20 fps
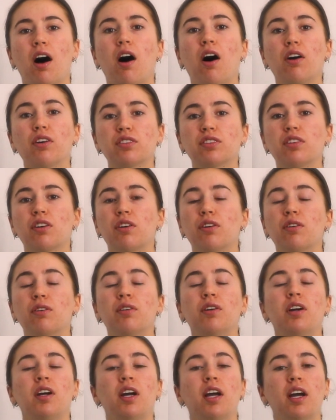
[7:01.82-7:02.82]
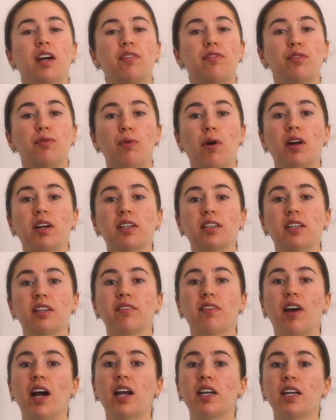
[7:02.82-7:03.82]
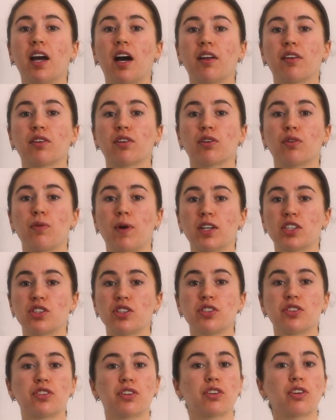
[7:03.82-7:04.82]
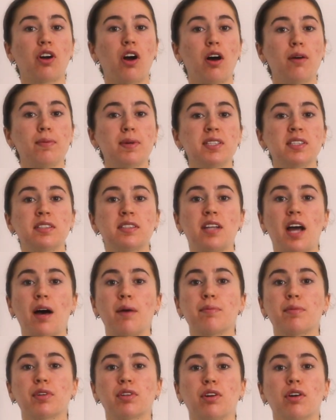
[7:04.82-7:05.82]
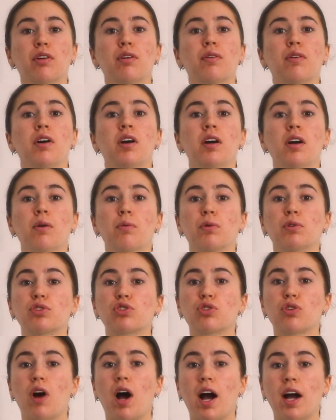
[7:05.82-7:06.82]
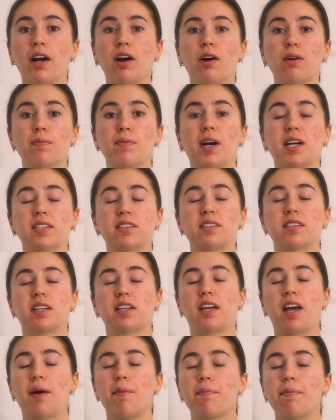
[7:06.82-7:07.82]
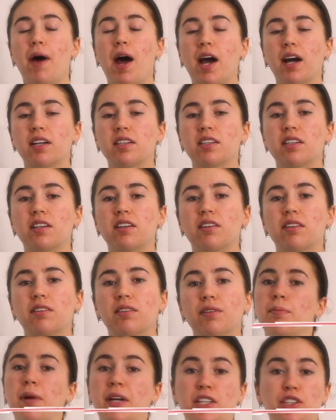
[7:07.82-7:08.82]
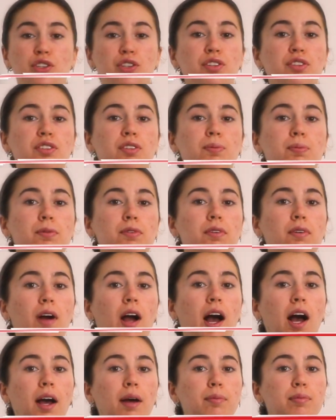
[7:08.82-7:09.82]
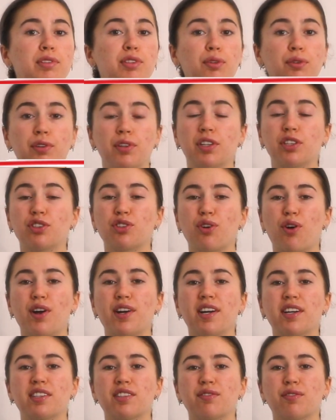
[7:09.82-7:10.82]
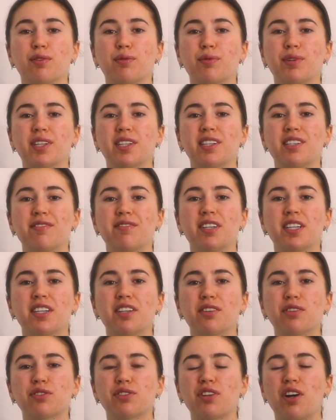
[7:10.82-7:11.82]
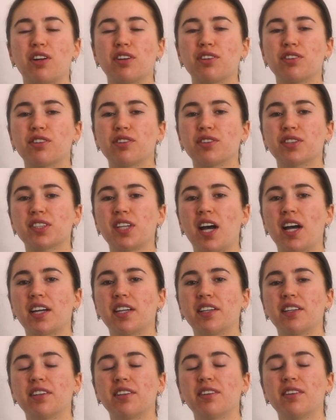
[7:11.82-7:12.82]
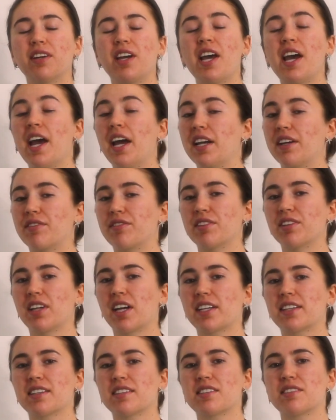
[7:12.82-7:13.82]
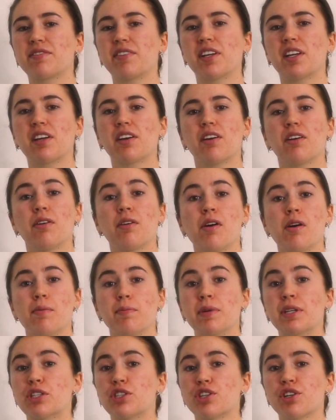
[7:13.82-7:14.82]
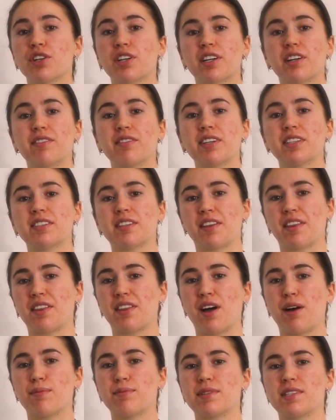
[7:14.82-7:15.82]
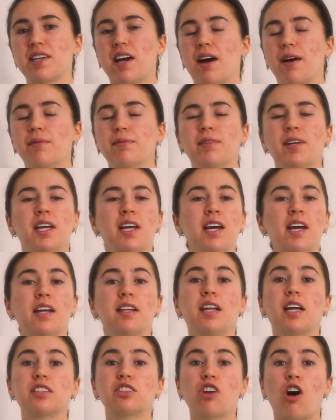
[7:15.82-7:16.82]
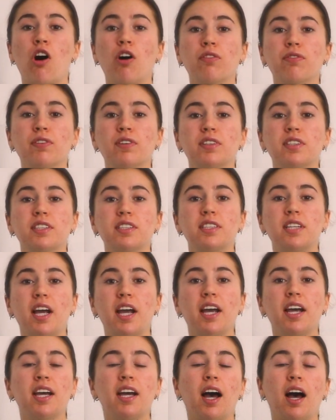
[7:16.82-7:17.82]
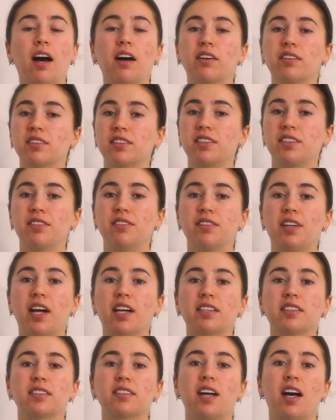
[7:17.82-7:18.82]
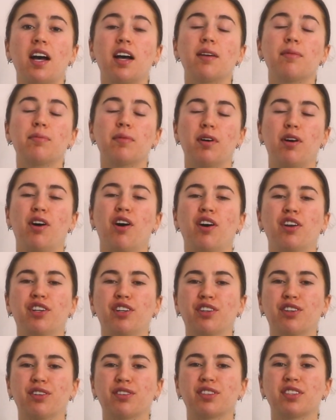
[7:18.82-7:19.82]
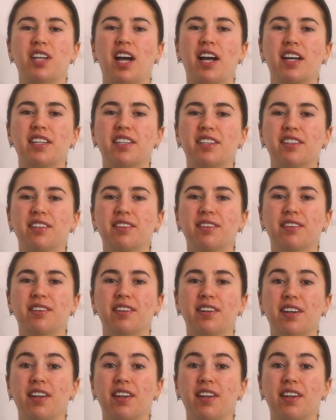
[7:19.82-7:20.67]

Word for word: Also, if you want to leave any other questions or comments down below, we'll try our best to get back to you. Make sure you subscribe so you can join us for weekly videos on NeuroSciQ. And if you like this video, be sure to give us a thumbs up. That's all for today. I'll see you next time on NeuroSciQ.